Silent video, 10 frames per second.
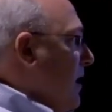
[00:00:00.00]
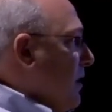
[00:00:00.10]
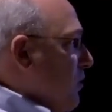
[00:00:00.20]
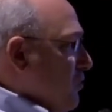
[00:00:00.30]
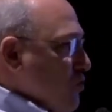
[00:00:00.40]

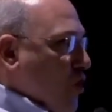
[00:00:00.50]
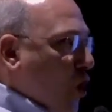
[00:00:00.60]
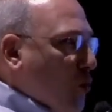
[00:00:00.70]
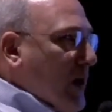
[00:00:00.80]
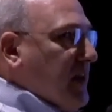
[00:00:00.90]
There's
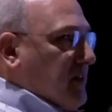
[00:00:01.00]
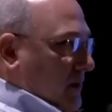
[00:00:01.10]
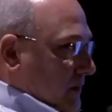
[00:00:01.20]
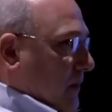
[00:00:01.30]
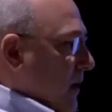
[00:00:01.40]
no
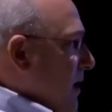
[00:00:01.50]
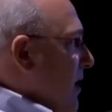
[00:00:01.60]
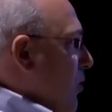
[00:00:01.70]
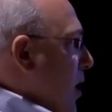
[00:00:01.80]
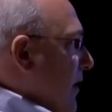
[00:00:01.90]
reason
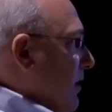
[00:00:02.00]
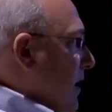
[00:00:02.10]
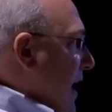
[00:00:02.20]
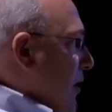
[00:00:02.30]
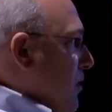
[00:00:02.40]
why the
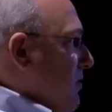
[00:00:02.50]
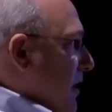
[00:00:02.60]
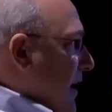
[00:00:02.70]
language in